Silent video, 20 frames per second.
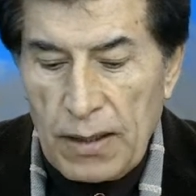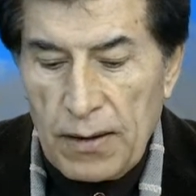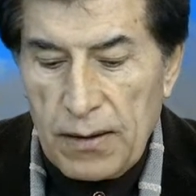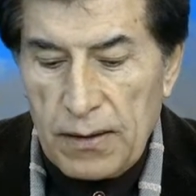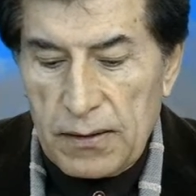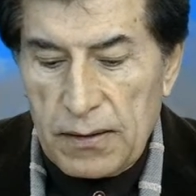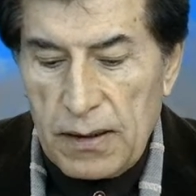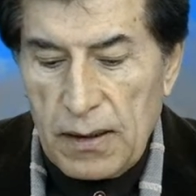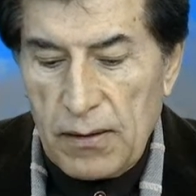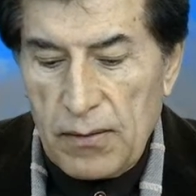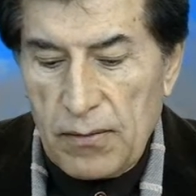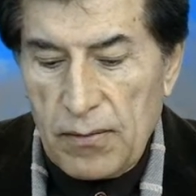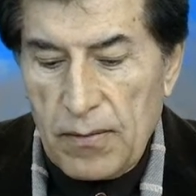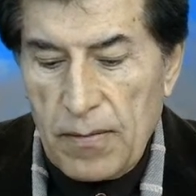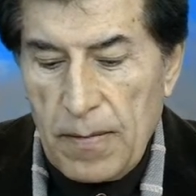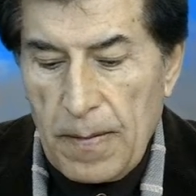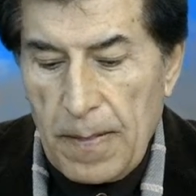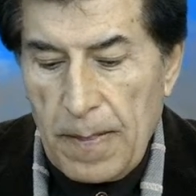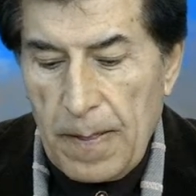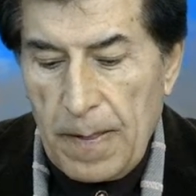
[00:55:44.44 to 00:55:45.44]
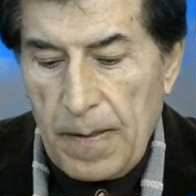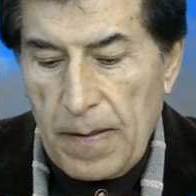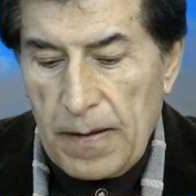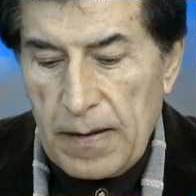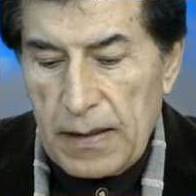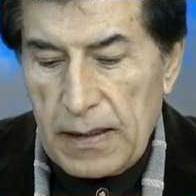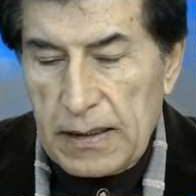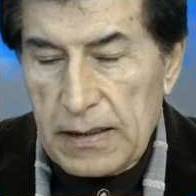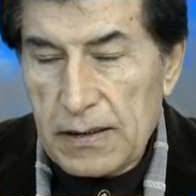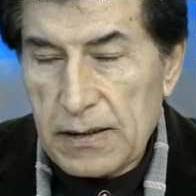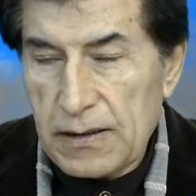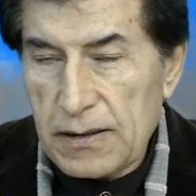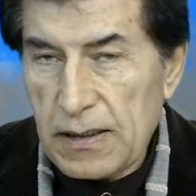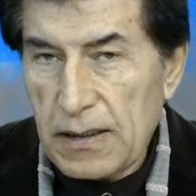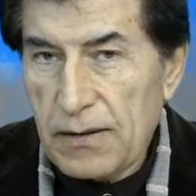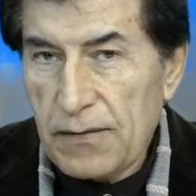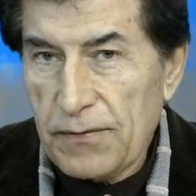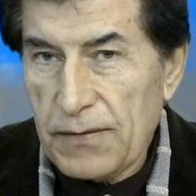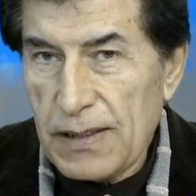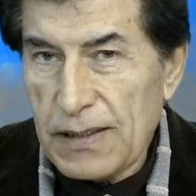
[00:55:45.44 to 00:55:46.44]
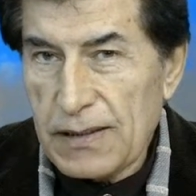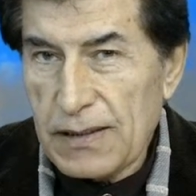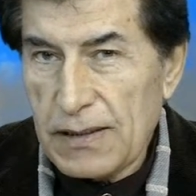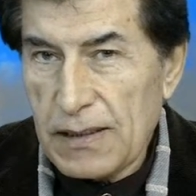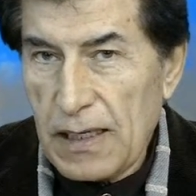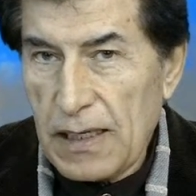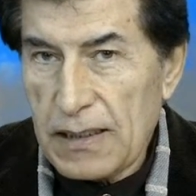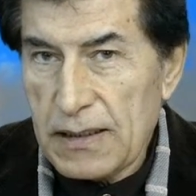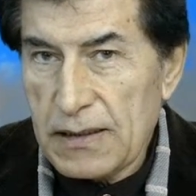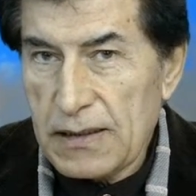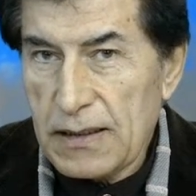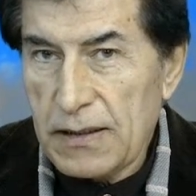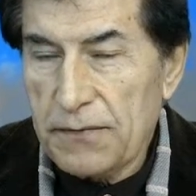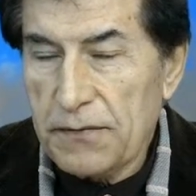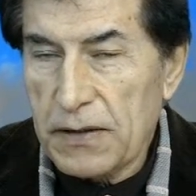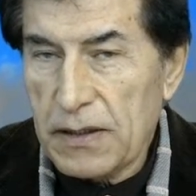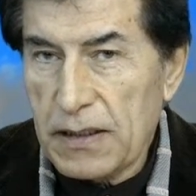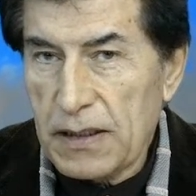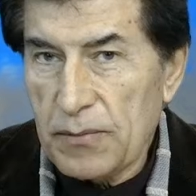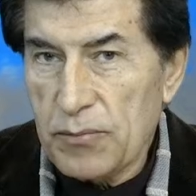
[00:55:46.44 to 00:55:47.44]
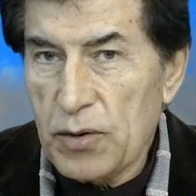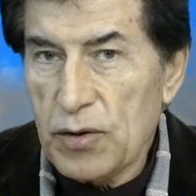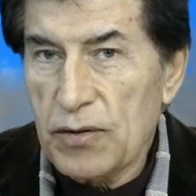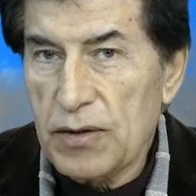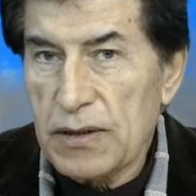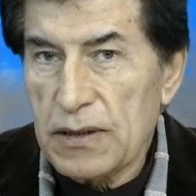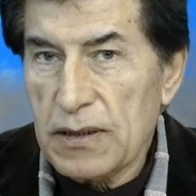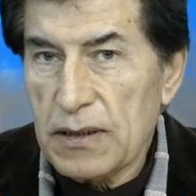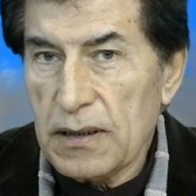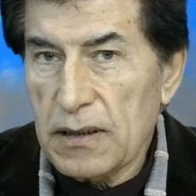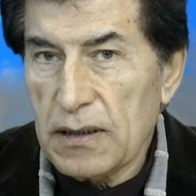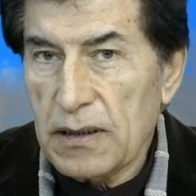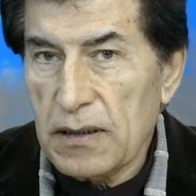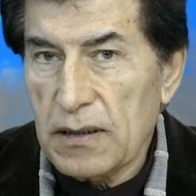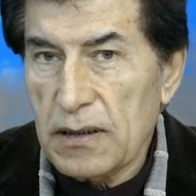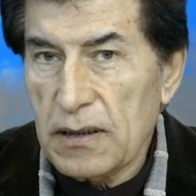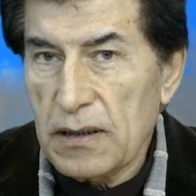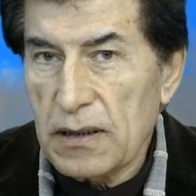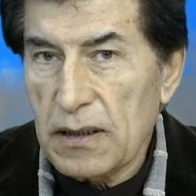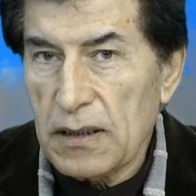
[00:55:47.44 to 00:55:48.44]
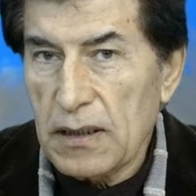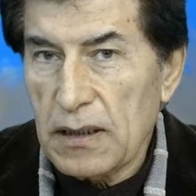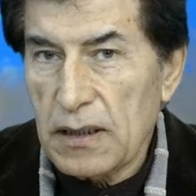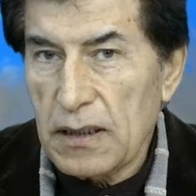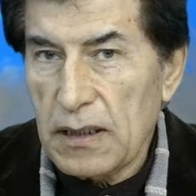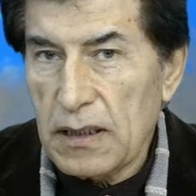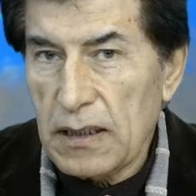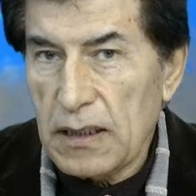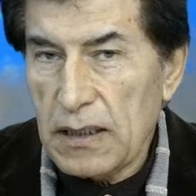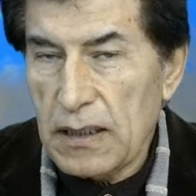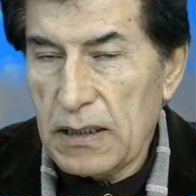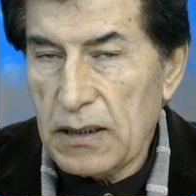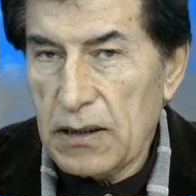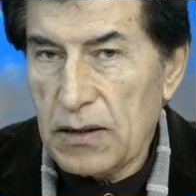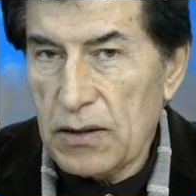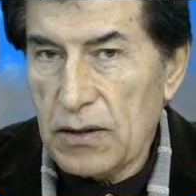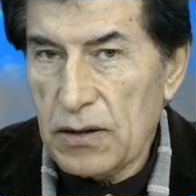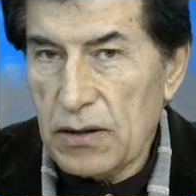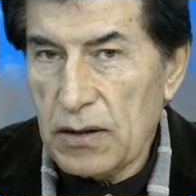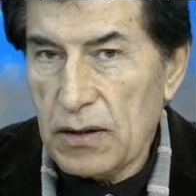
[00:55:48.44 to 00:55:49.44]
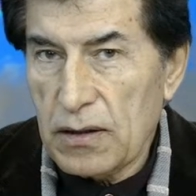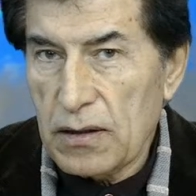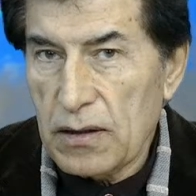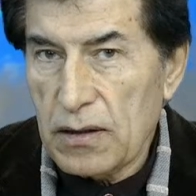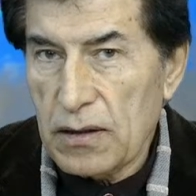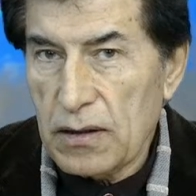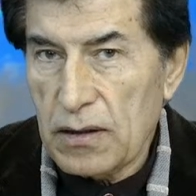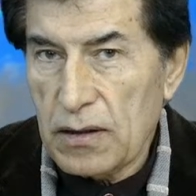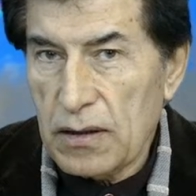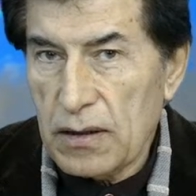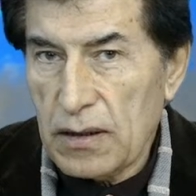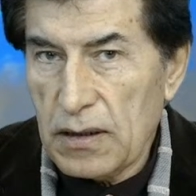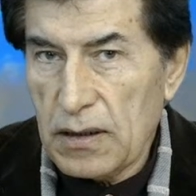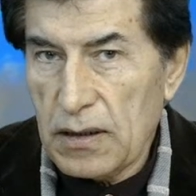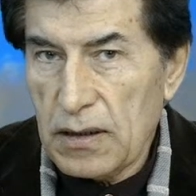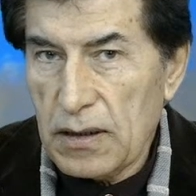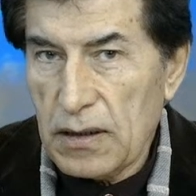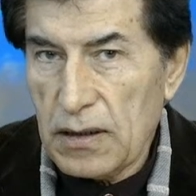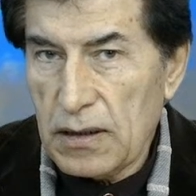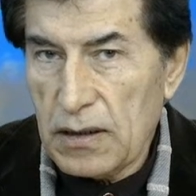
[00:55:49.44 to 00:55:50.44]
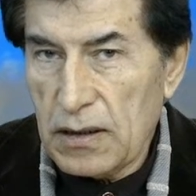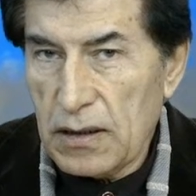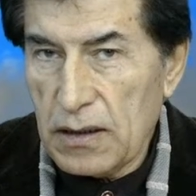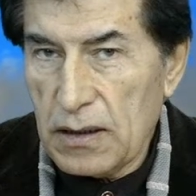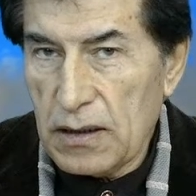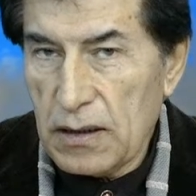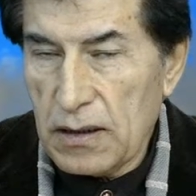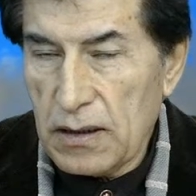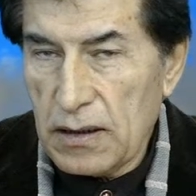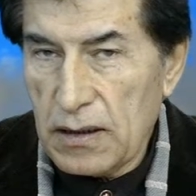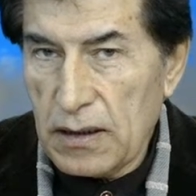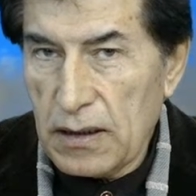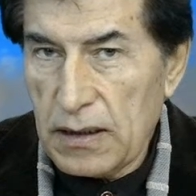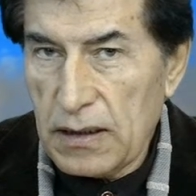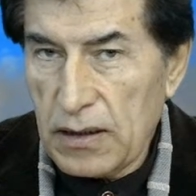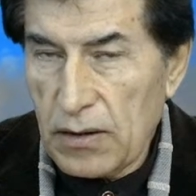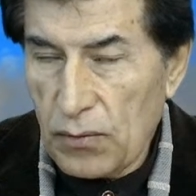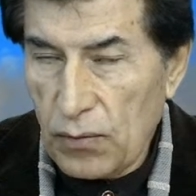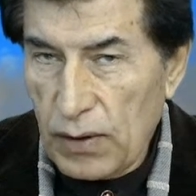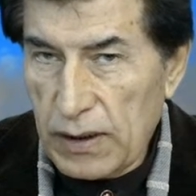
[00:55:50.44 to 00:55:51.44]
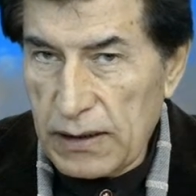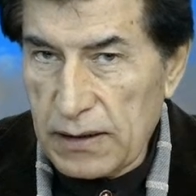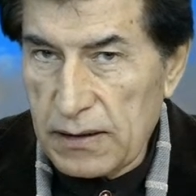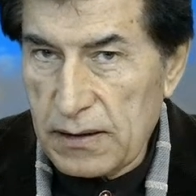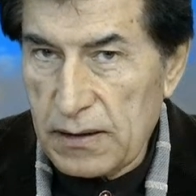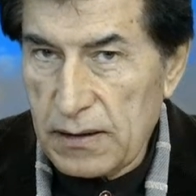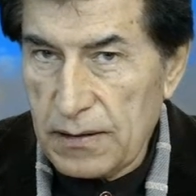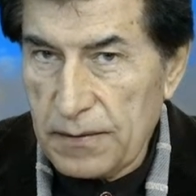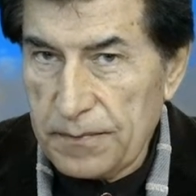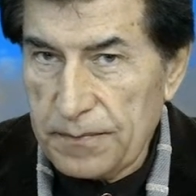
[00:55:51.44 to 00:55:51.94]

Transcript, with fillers: Now, instead of the scientific community in, in, in the West